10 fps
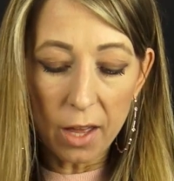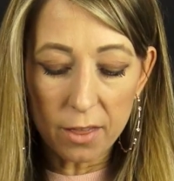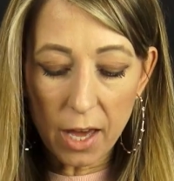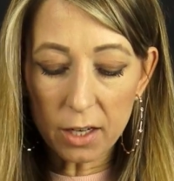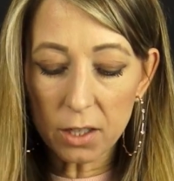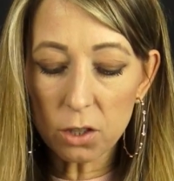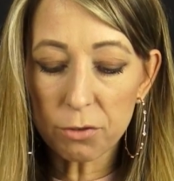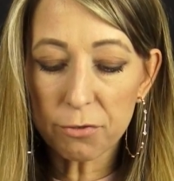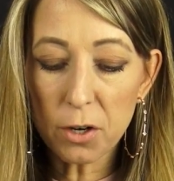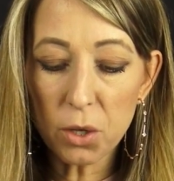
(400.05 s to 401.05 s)
Then a little
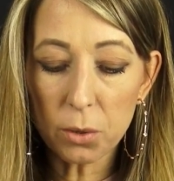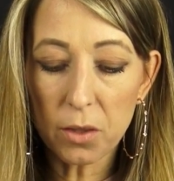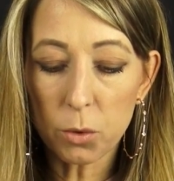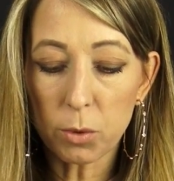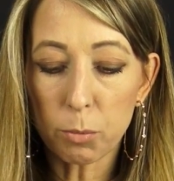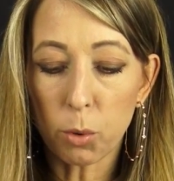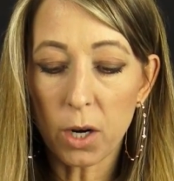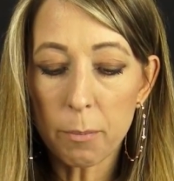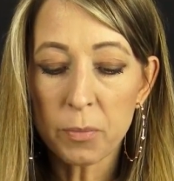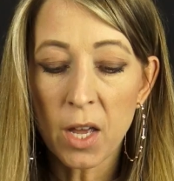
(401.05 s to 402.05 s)
further in the
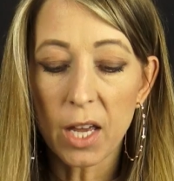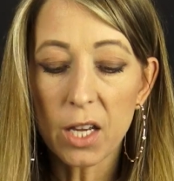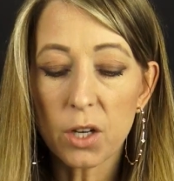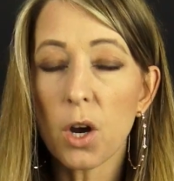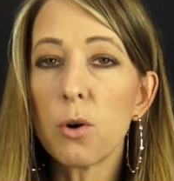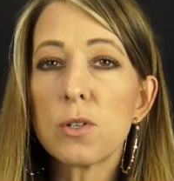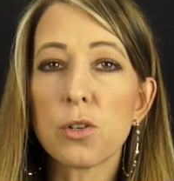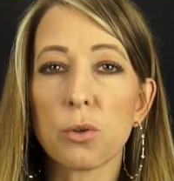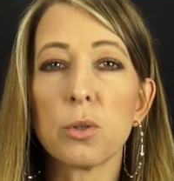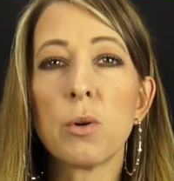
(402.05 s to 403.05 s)
report, it
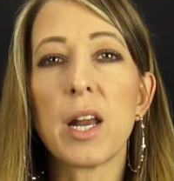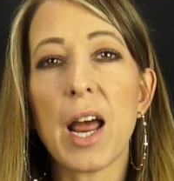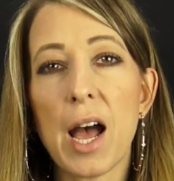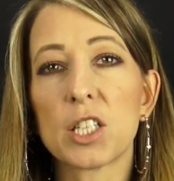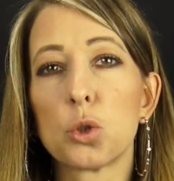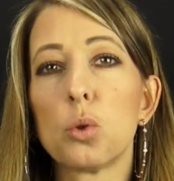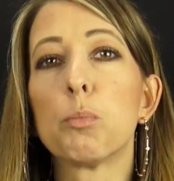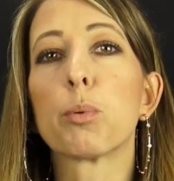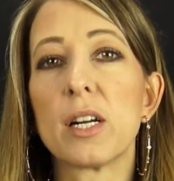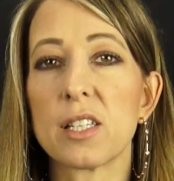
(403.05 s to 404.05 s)
goes through an actual
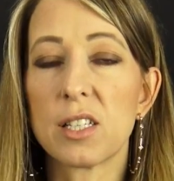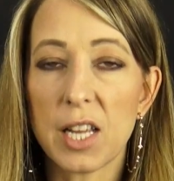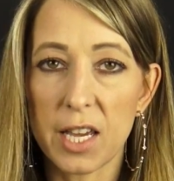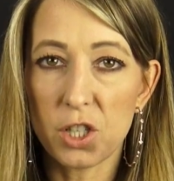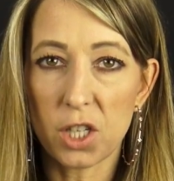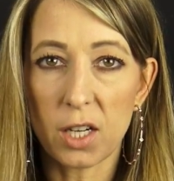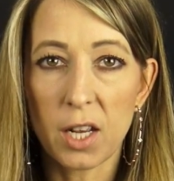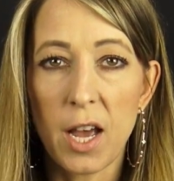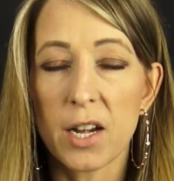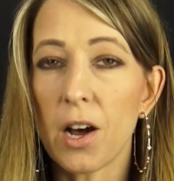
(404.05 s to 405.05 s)
presentation.
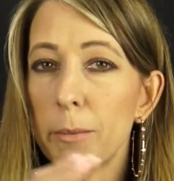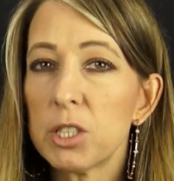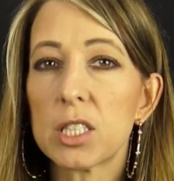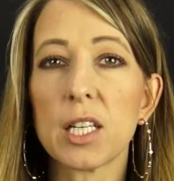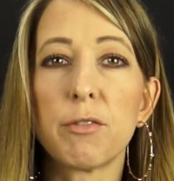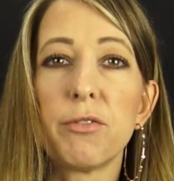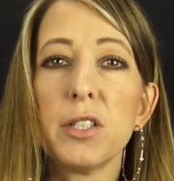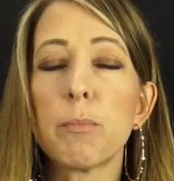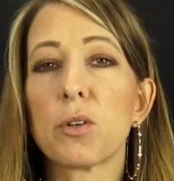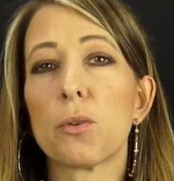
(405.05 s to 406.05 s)
Now I'm just gonna
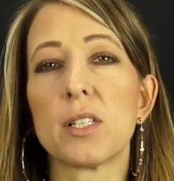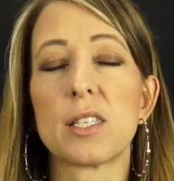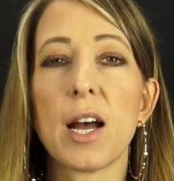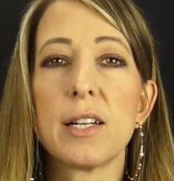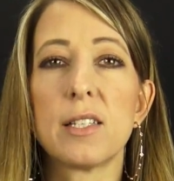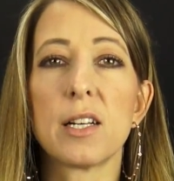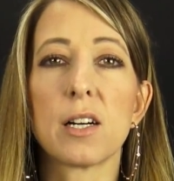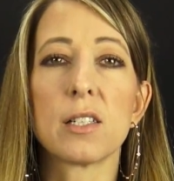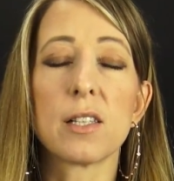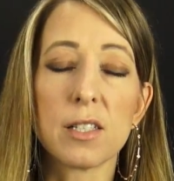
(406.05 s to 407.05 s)
flip through the slides
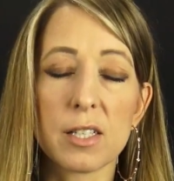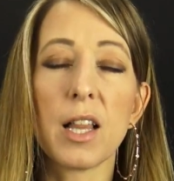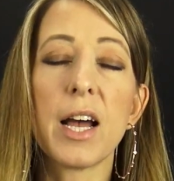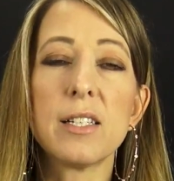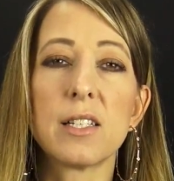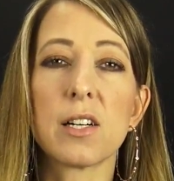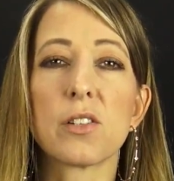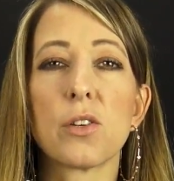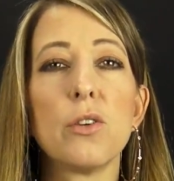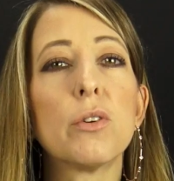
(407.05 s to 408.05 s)
here
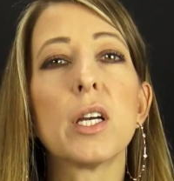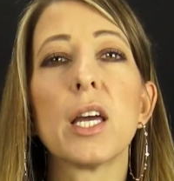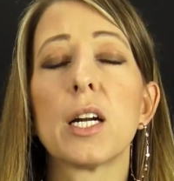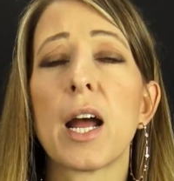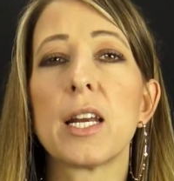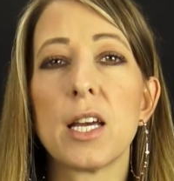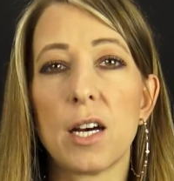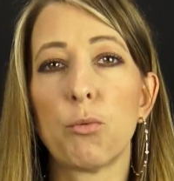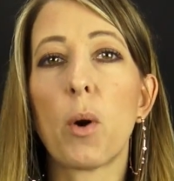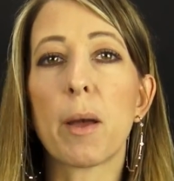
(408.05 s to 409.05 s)
so you can get an idea
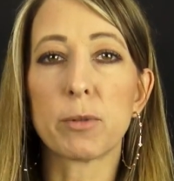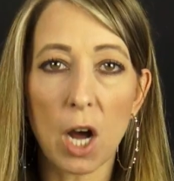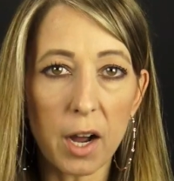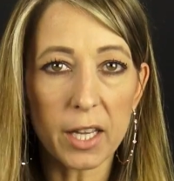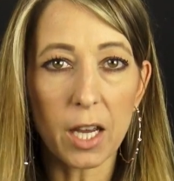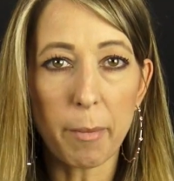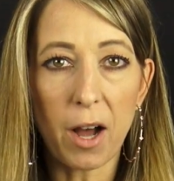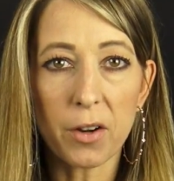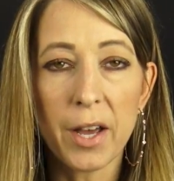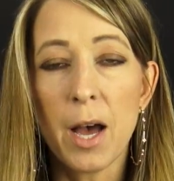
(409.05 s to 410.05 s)
of what I'm talking about.